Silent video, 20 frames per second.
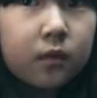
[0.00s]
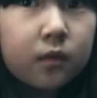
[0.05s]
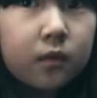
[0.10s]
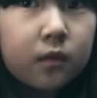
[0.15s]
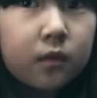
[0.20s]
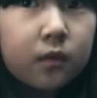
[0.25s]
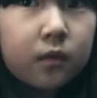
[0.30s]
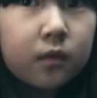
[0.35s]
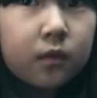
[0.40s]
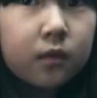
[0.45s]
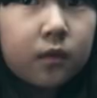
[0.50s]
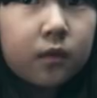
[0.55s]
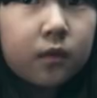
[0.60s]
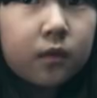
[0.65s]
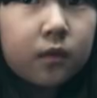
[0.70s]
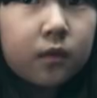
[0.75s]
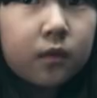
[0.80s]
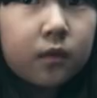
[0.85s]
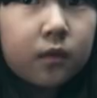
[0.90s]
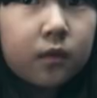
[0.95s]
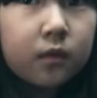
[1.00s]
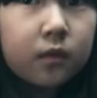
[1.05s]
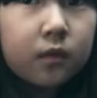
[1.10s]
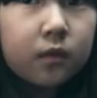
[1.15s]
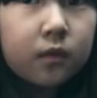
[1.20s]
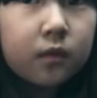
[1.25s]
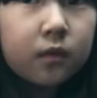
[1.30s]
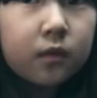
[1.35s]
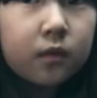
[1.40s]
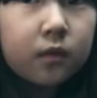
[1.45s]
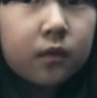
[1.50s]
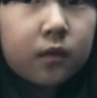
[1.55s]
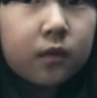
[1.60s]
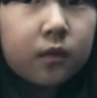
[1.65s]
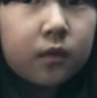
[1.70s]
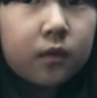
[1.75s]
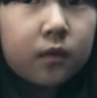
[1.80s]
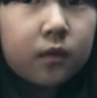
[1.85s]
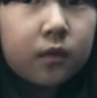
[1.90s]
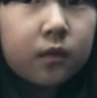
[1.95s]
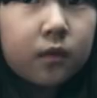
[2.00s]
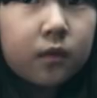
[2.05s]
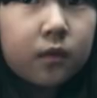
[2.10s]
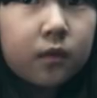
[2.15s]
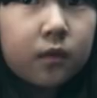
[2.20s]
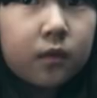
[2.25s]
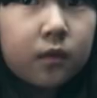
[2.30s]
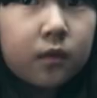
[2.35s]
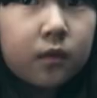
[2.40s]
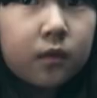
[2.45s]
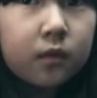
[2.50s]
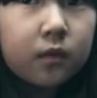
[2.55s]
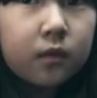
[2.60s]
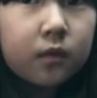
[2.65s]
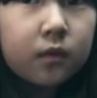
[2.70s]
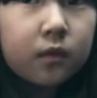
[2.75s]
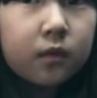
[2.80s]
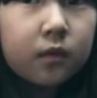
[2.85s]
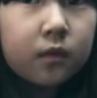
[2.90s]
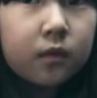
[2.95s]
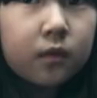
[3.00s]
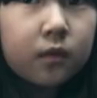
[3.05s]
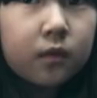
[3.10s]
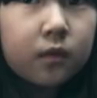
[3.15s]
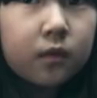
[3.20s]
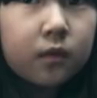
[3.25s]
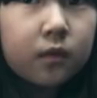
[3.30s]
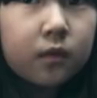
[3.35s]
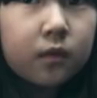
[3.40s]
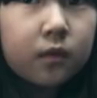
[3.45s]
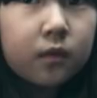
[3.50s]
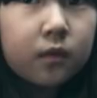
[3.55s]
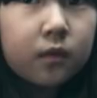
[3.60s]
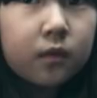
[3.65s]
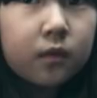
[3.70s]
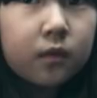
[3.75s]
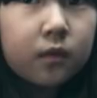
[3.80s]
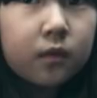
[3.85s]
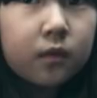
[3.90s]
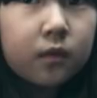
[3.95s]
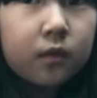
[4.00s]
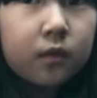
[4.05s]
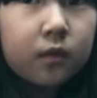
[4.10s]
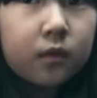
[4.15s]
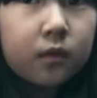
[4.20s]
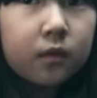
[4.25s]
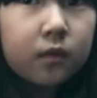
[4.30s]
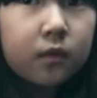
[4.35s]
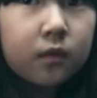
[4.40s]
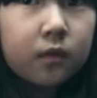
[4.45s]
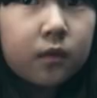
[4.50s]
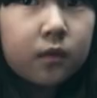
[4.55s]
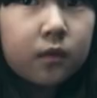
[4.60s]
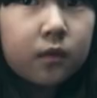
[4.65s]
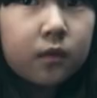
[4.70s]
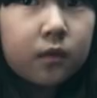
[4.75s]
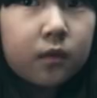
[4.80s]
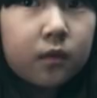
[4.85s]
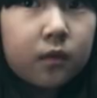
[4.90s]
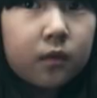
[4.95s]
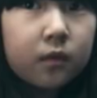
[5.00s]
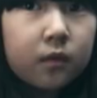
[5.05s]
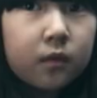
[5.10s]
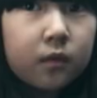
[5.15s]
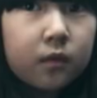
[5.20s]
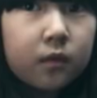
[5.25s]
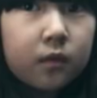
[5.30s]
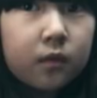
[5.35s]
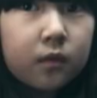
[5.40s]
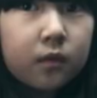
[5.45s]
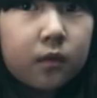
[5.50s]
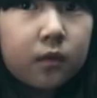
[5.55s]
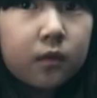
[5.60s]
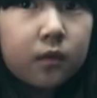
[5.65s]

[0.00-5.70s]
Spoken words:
(not speaking)